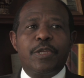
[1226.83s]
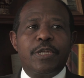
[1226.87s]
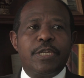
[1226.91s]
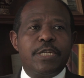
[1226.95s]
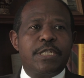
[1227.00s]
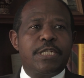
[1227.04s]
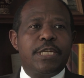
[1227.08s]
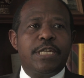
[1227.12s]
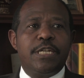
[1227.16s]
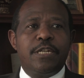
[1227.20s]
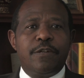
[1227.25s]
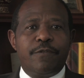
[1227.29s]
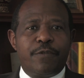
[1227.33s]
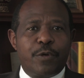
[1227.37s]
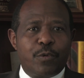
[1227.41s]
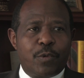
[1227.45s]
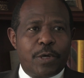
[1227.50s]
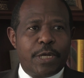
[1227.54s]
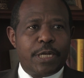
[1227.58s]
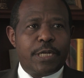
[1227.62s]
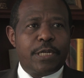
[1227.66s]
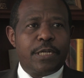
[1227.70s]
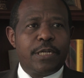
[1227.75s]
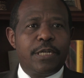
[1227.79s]
each and
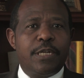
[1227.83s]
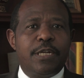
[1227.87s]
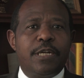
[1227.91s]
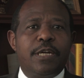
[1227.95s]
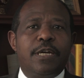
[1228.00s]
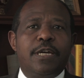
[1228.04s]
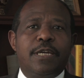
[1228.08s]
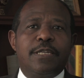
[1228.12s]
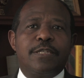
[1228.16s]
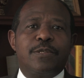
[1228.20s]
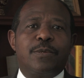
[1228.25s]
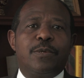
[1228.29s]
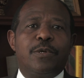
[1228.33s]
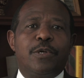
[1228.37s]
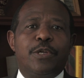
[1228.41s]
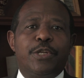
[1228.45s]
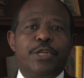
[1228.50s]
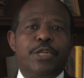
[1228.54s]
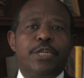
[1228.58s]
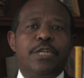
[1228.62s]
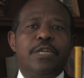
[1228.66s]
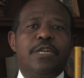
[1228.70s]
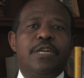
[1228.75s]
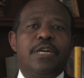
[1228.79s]
everyone has got
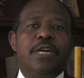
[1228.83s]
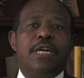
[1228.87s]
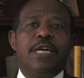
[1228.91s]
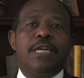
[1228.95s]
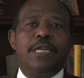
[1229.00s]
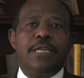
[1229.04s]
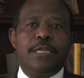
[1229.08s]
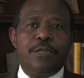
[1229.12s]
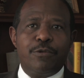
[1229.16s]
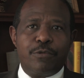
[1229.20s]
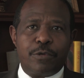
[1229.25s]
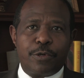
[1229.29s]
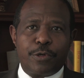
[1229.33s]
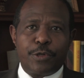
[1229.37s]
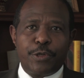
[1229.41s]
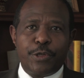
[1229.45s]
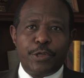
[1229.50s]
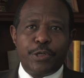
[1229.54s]
a hero.